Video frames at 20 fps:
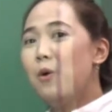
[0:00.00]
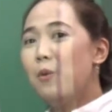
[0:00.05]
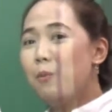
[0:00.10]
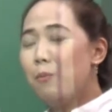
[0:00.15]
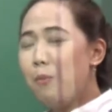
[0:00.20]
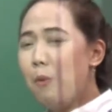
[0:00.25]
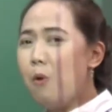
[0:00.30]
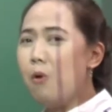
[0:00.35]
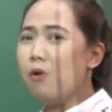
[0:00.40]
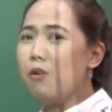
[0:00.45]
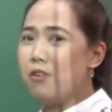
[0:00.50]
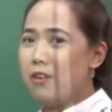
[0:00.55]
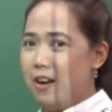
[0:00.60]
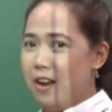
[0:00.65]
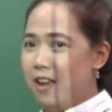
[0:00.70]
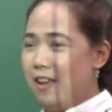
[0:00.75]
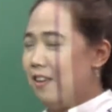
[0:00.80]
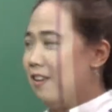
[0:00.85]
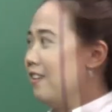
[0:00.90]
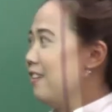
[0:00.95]
boring.
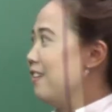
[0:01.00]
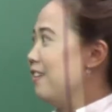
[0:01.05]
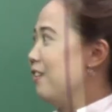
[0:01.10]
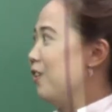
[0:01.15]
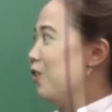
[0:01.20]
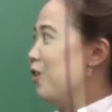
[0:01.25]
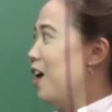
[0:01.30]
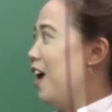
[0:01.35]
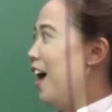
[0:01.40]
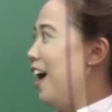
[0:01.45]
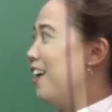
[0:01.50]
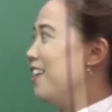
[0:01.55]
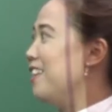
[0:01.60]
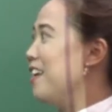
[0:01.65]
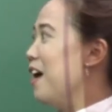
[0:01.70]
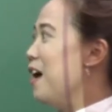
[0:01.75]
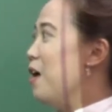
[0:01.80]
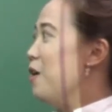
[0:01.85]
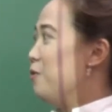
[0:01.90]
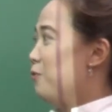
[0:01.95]
All right?
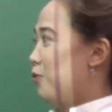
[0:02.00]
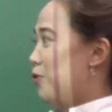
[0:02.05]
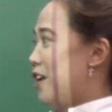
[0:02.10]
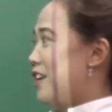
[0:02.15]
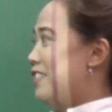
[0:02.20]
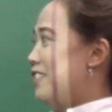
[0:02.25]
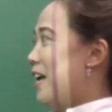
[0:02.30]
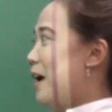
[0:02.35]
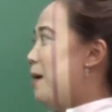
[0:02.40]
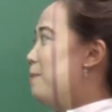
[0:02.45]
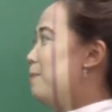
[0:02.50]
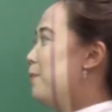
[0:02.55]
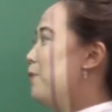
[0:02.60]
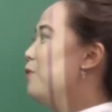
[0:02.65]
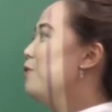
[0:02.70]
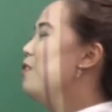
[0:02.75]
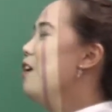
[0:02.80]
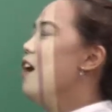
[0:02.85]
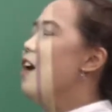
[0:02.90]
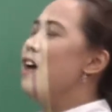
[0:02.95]
For
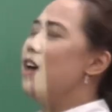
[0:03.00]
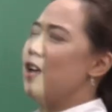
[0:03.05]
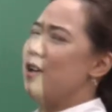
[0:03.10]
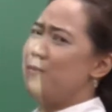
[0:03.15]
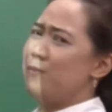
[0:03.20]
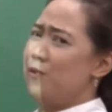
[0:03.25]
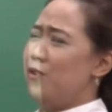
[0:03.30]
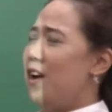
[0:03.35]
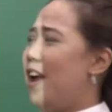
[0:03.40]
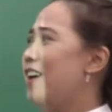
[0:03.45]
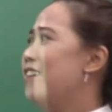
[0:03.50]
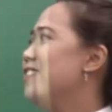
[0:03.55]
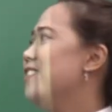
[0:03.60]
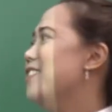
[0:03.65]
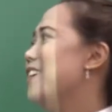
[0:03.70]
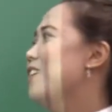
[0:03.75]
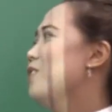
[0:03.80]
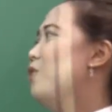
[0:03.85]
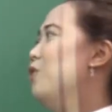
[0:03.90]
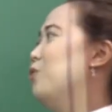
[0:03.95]
example, if your
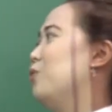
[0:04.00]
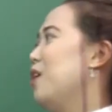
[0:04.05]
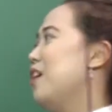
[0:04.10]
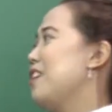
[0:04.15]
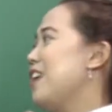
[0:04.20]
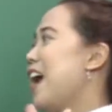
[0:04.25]
essay already